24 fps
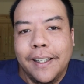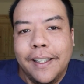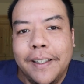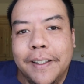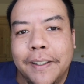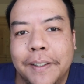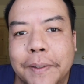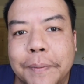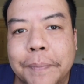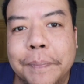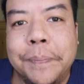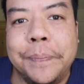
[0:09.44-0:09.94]

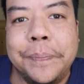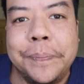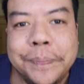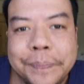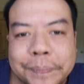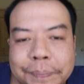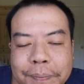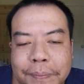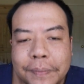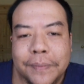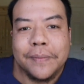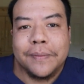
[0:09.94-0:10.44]
um,
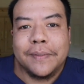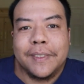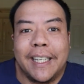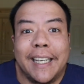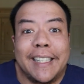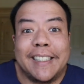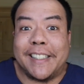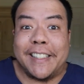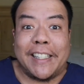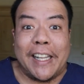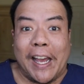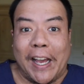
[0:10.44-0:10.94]

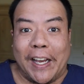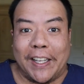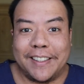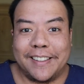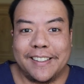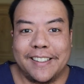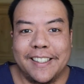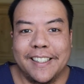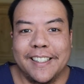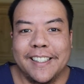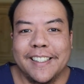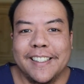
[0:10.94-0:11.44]
it's not.
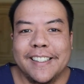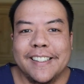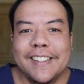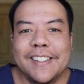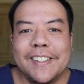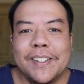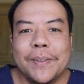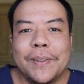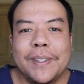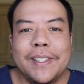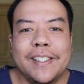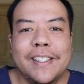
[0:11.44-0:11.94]

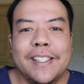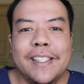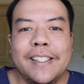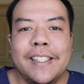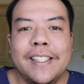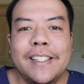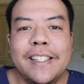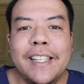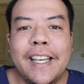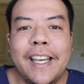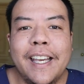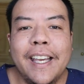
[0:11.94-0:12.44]
So it's
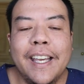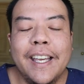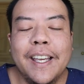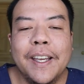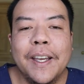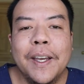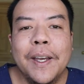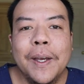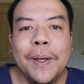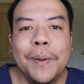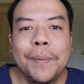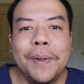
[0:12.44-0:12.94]
just a
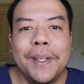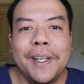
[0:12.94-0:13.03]
saying.